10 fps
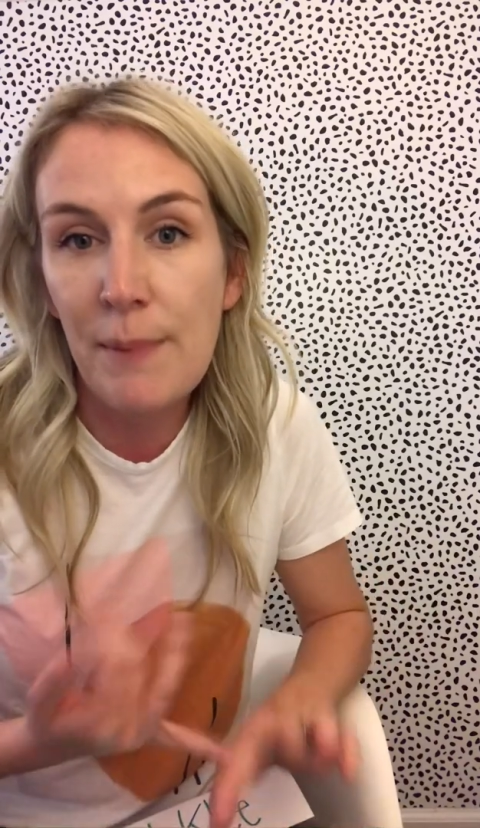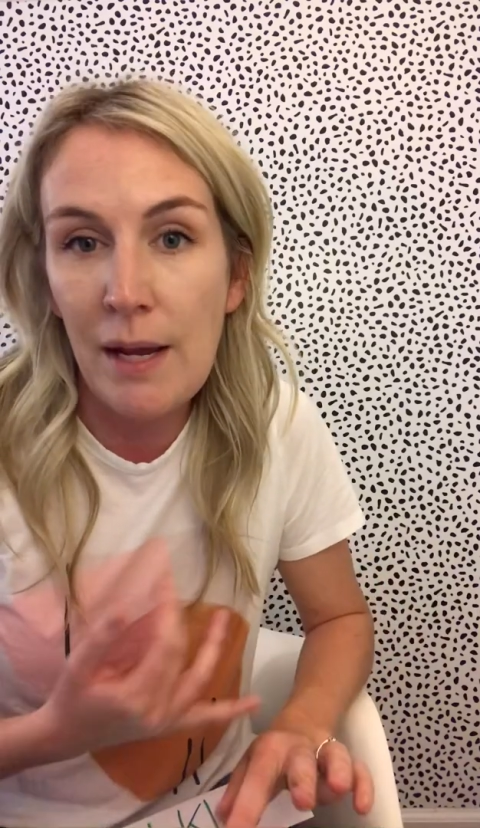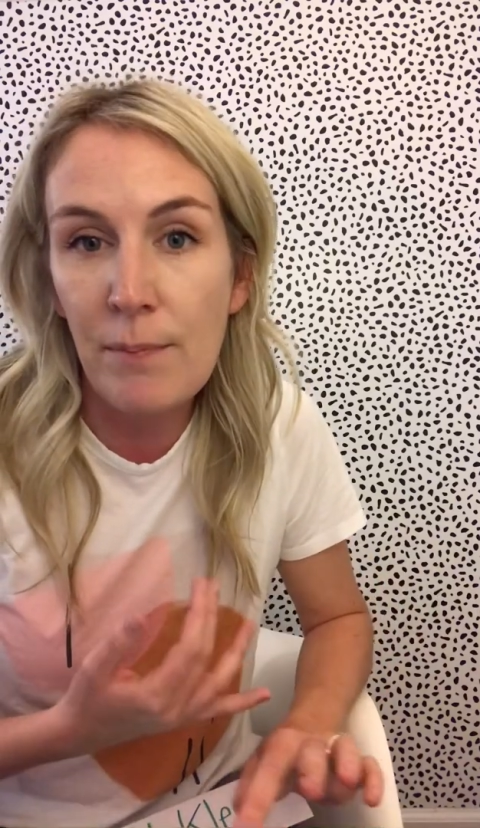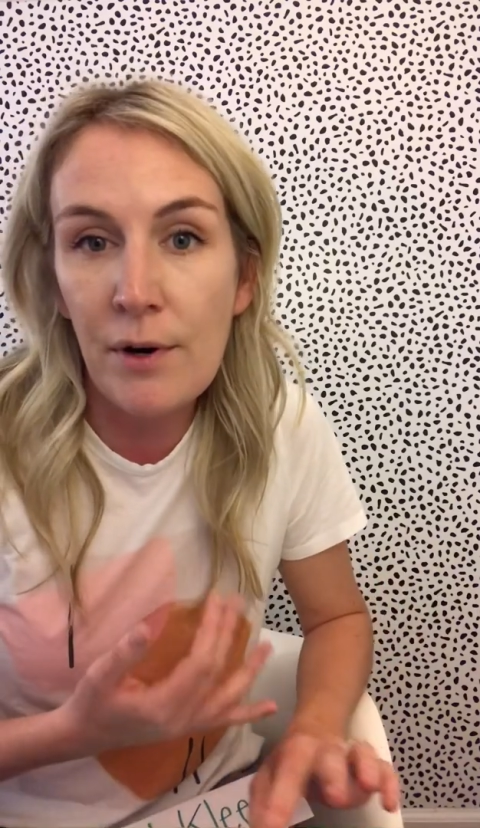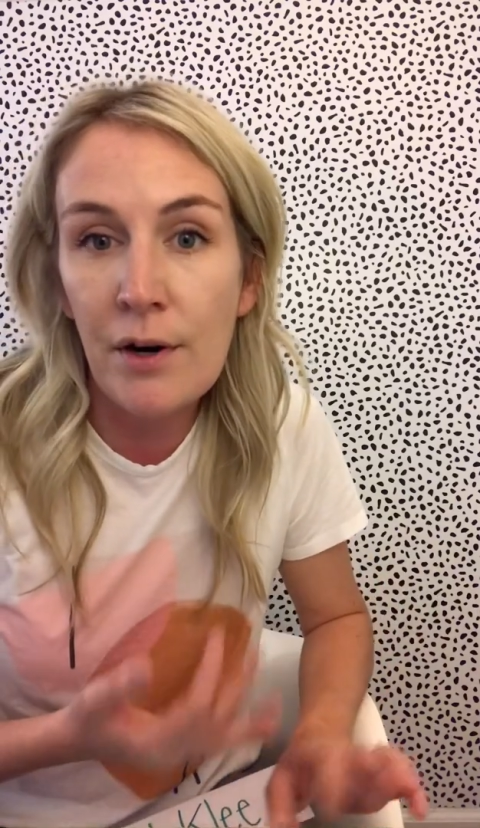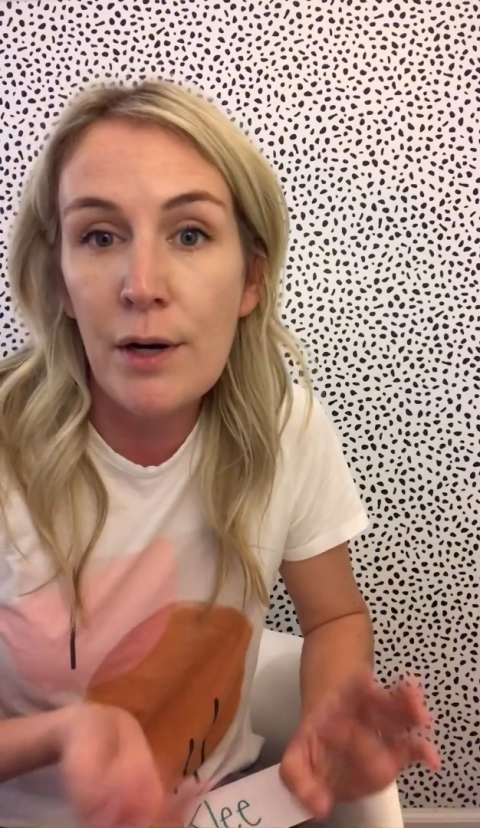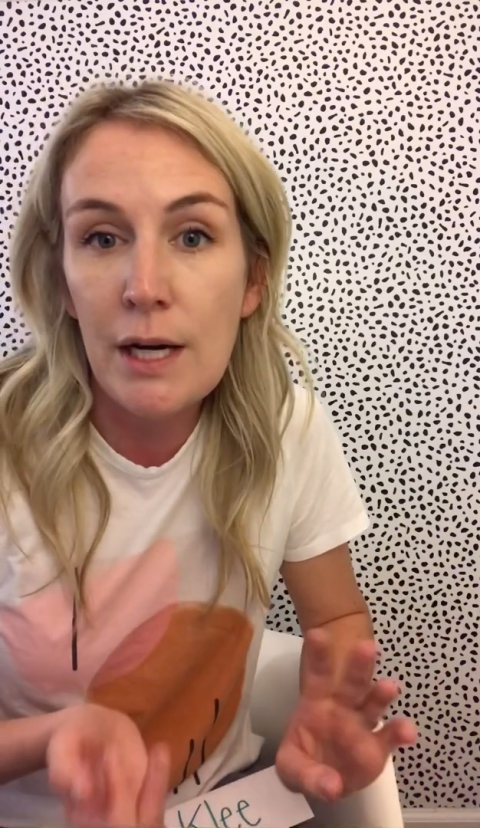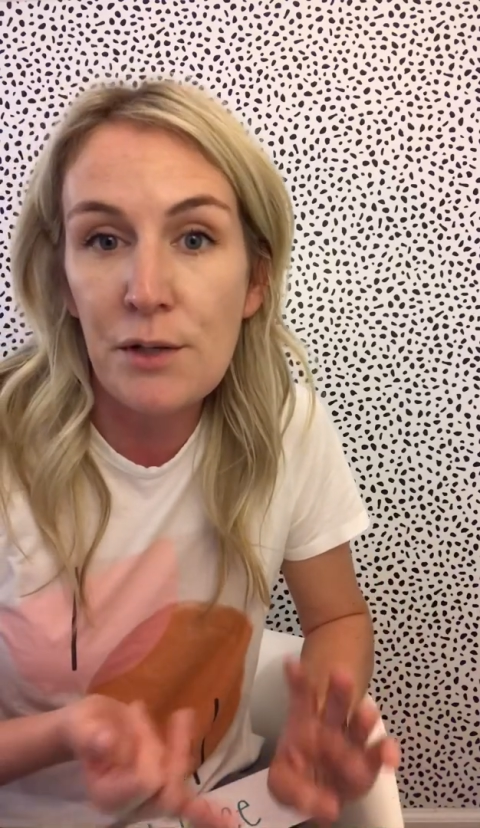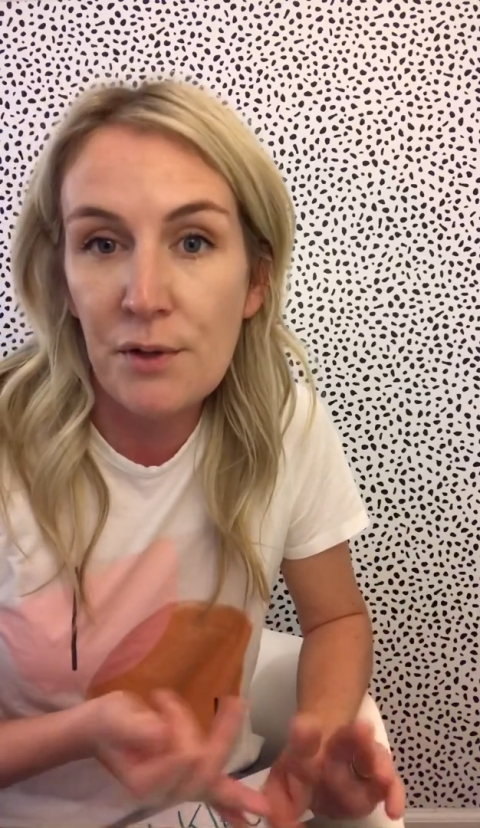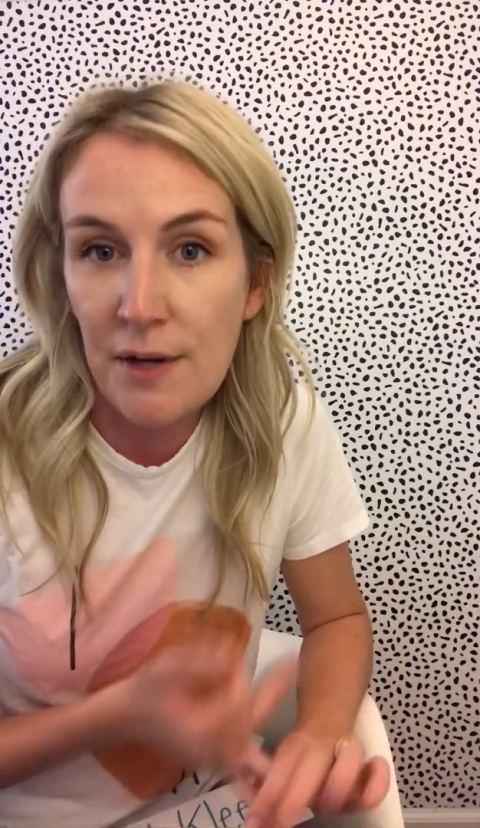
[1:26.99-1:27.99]

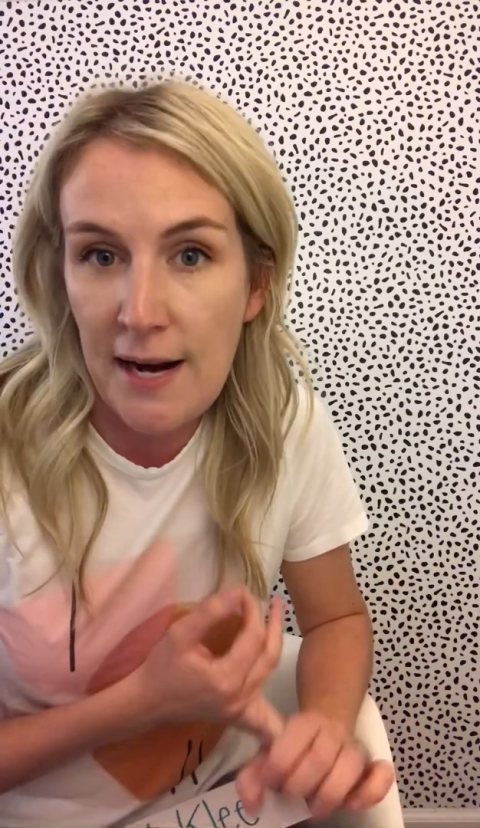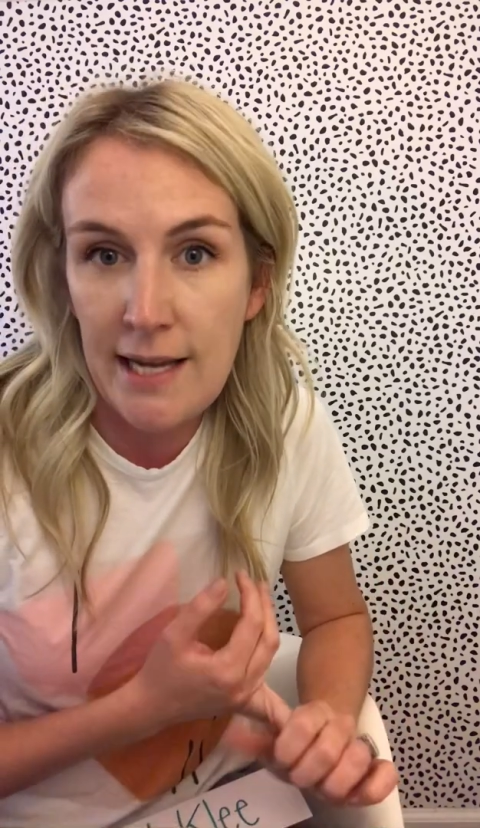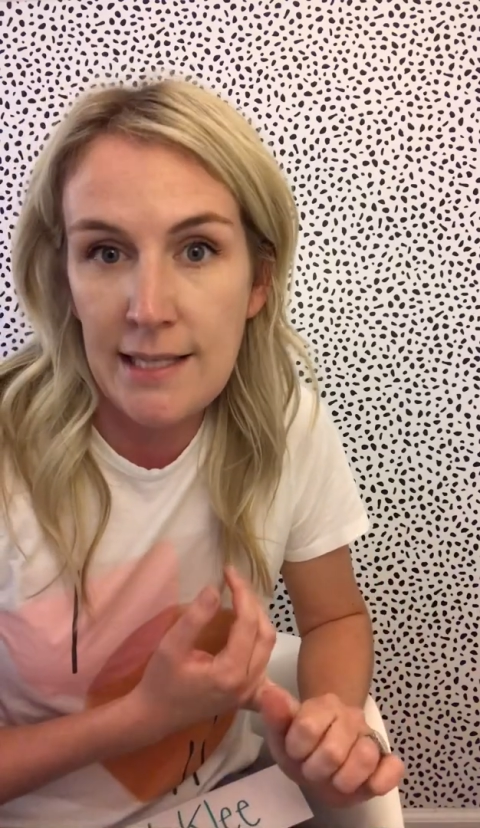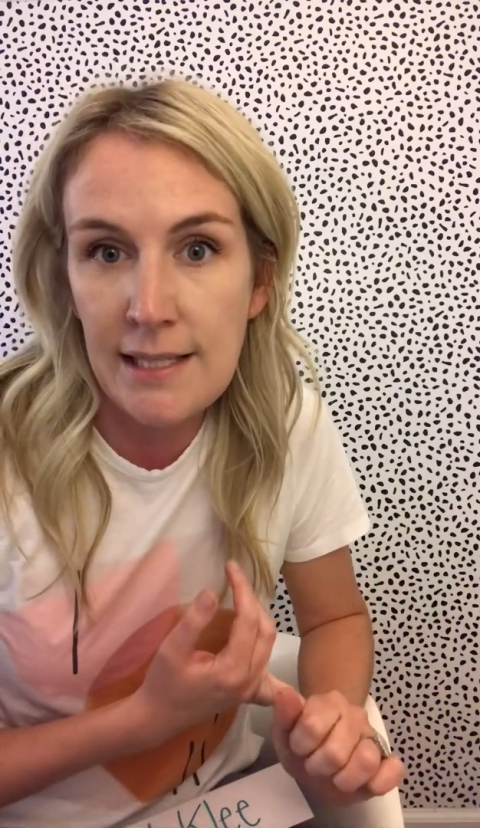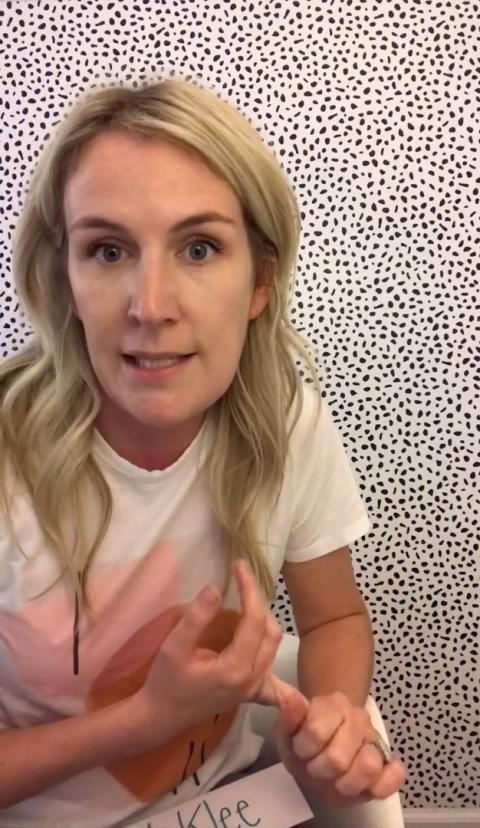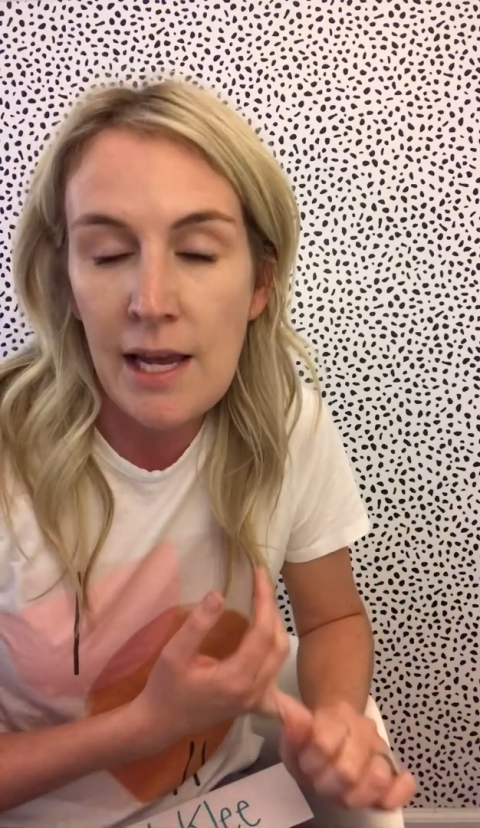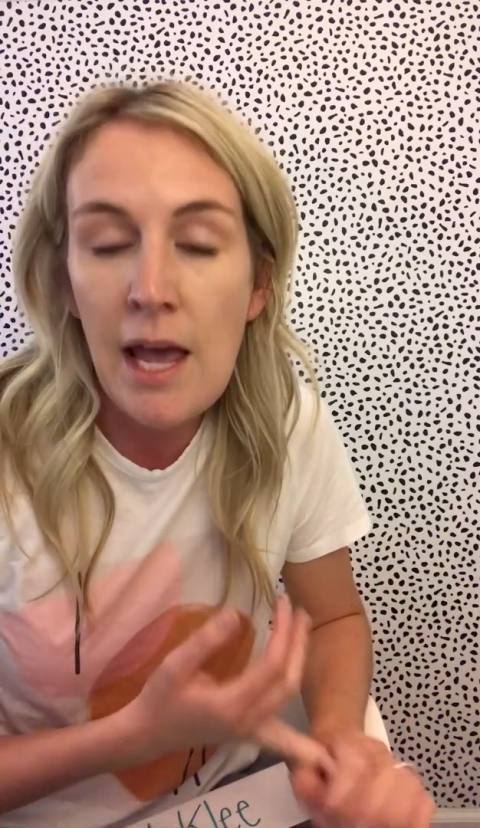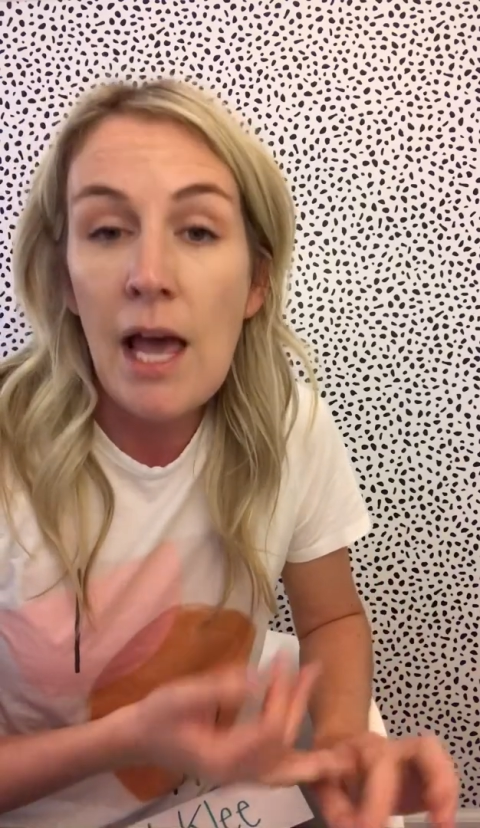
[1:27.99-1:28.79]
paper and crayons.